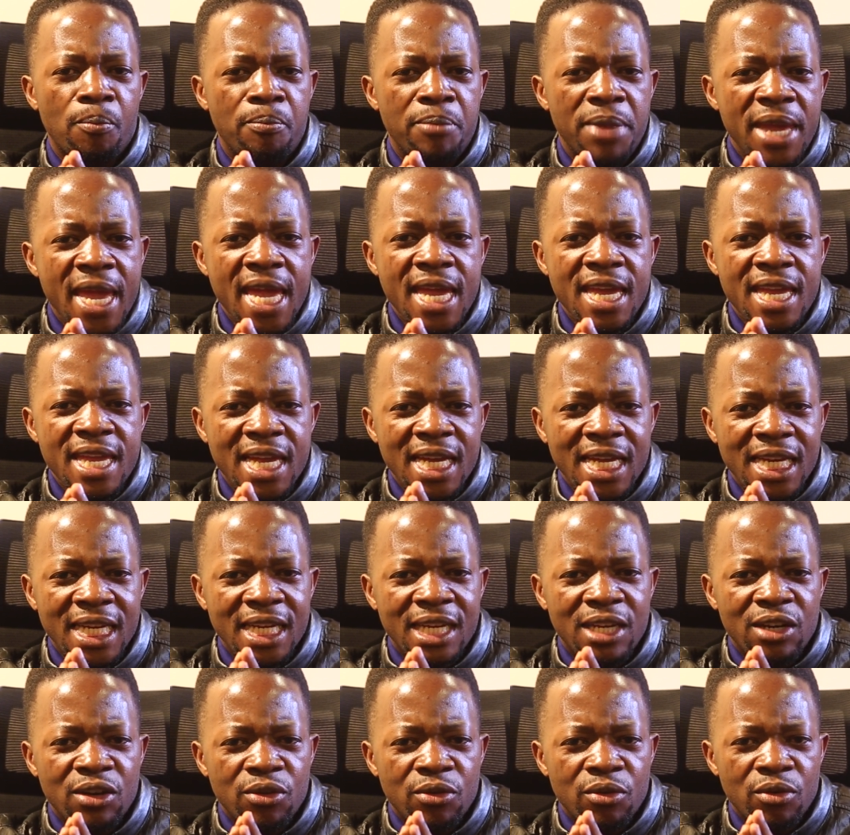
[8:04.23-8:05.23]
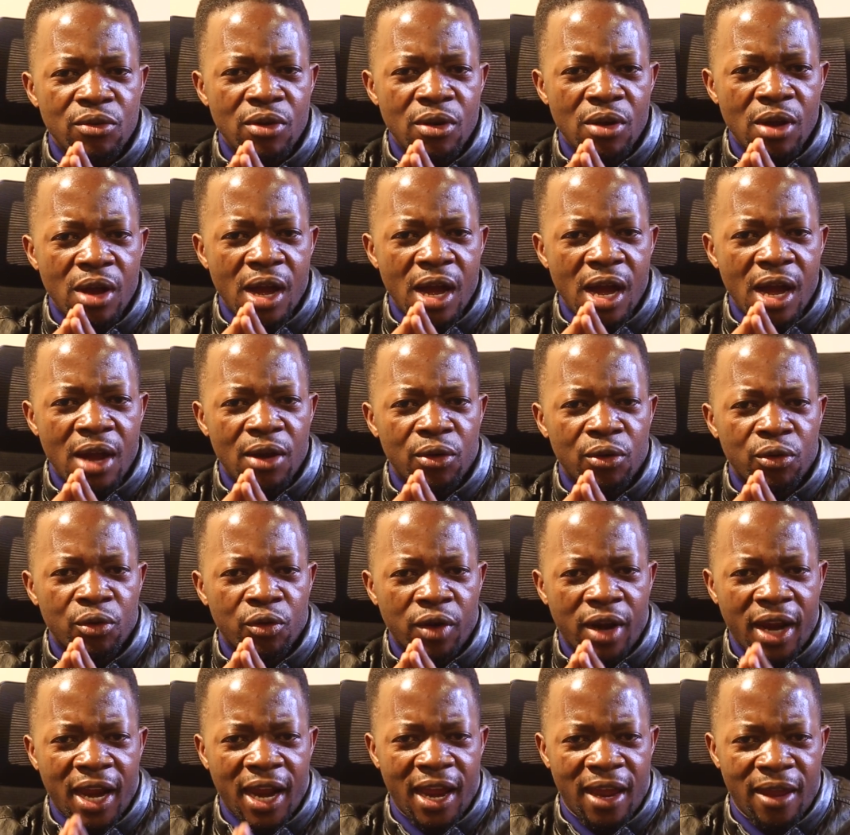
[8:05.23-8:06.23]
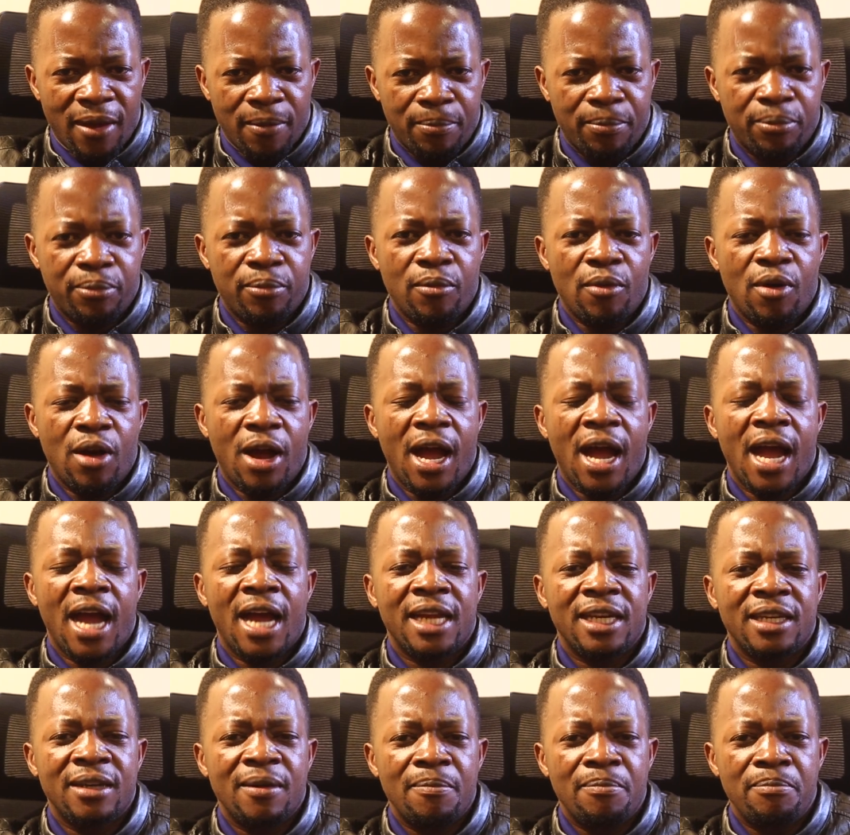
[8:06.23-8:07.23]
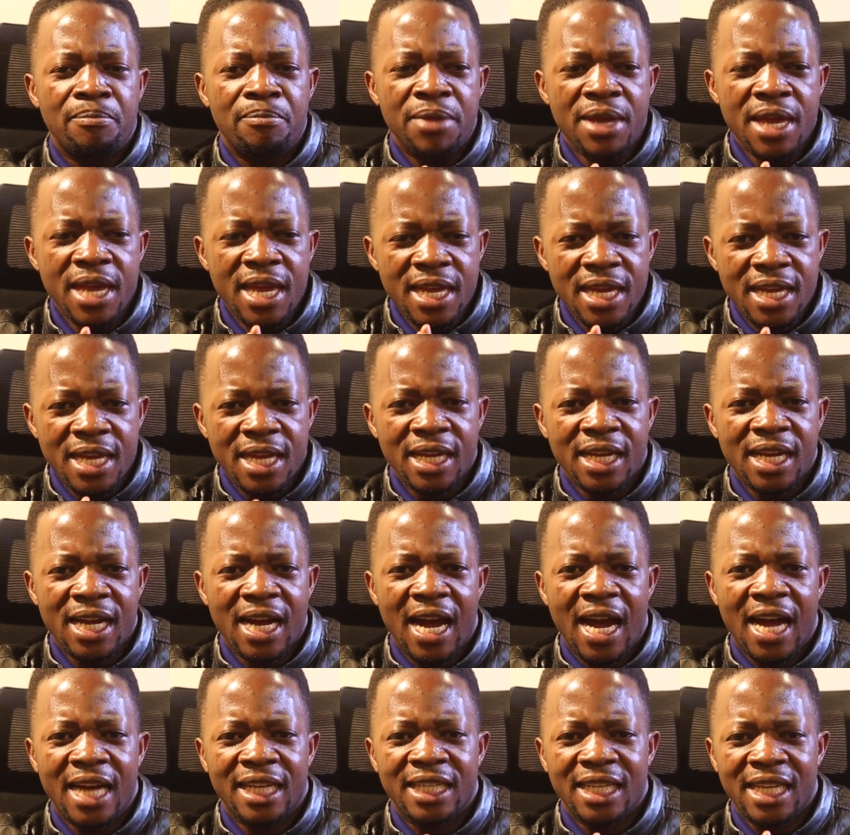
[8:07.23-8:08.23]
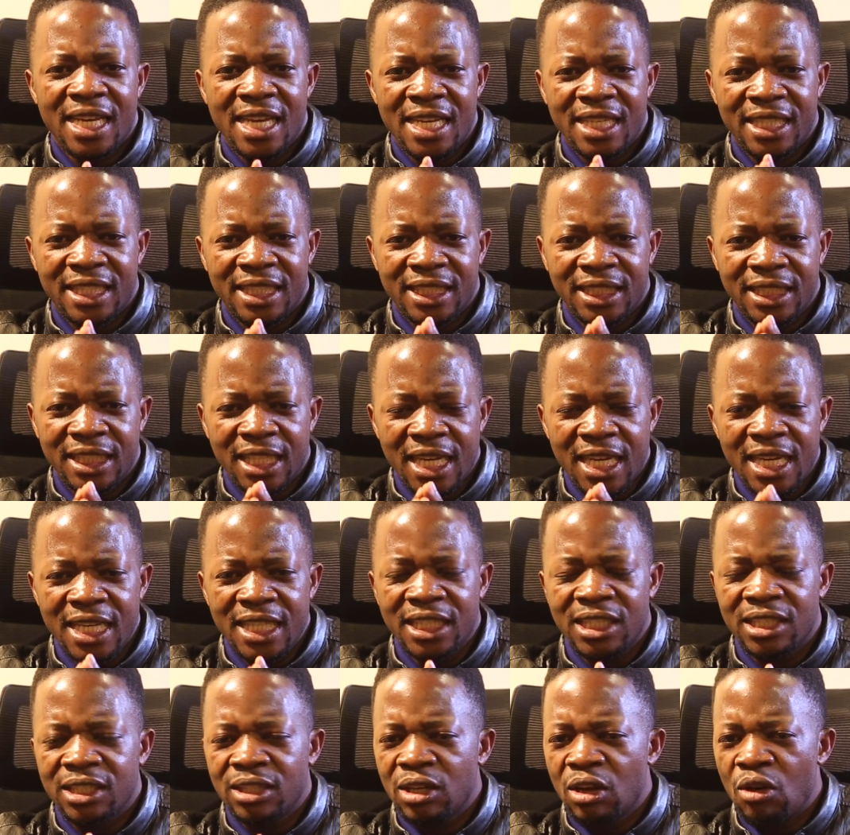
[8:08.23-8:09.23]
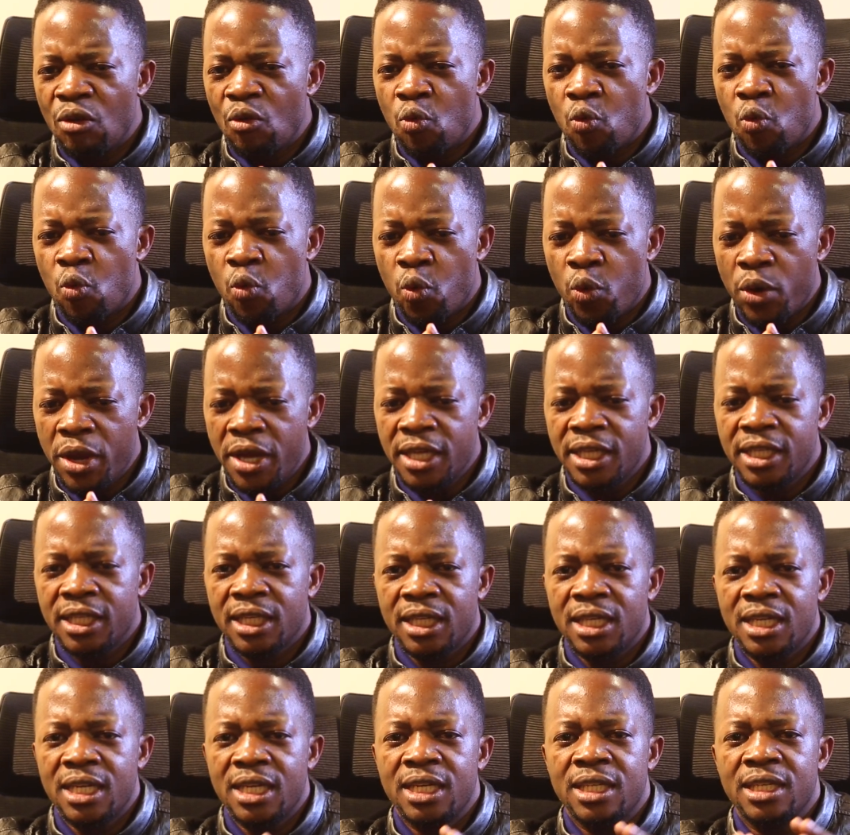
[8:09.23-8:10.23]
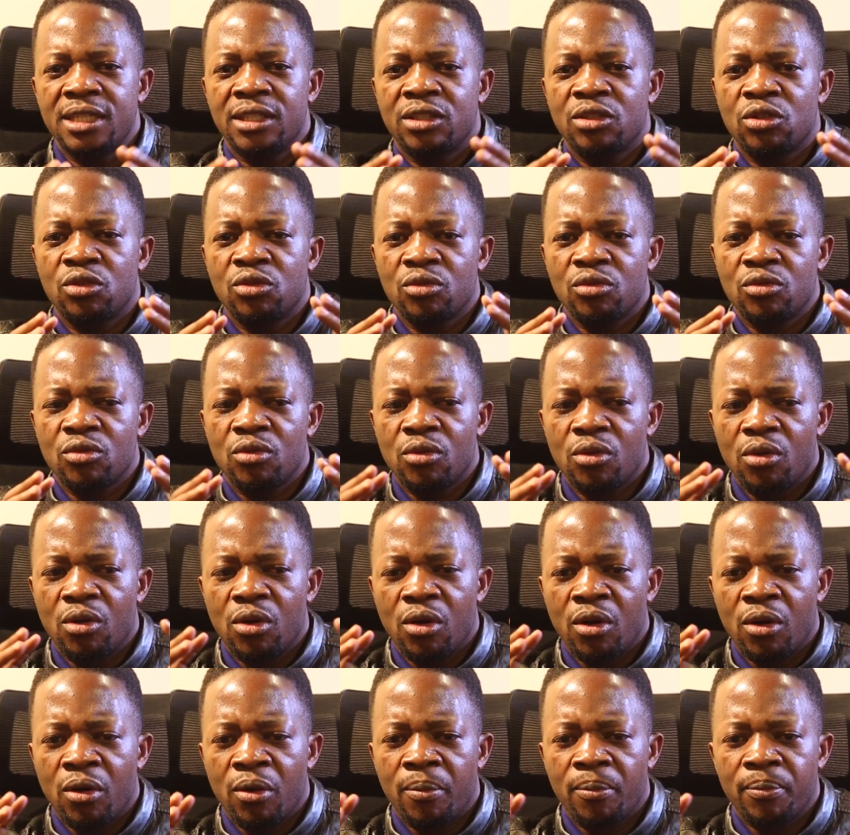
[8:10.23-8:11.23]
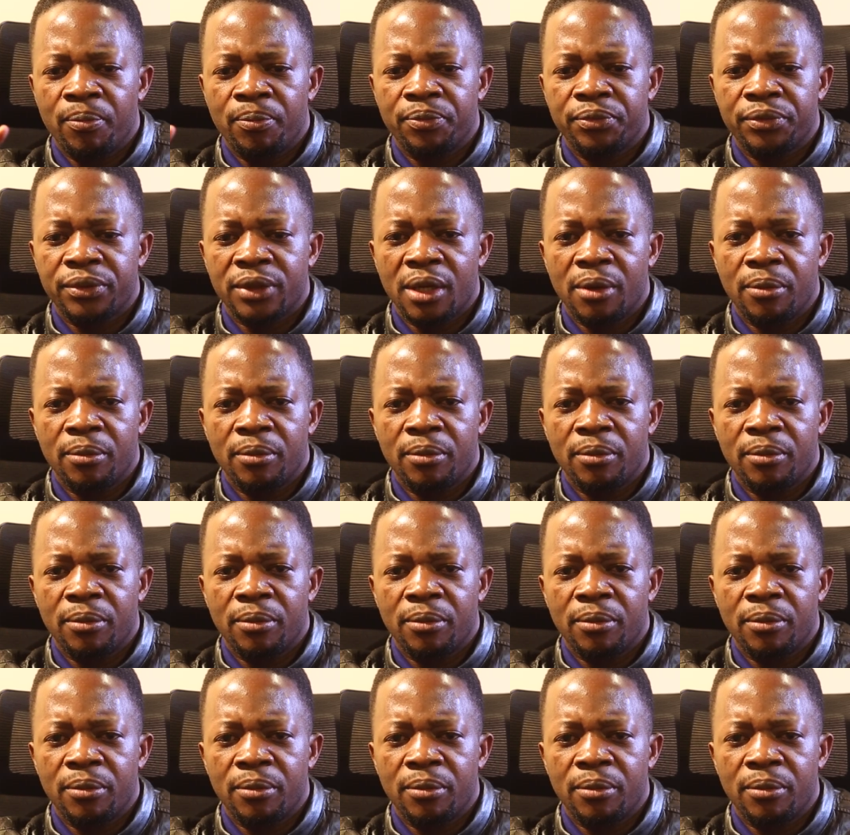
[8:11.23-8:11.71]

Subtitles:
being right and being at a state which is prone,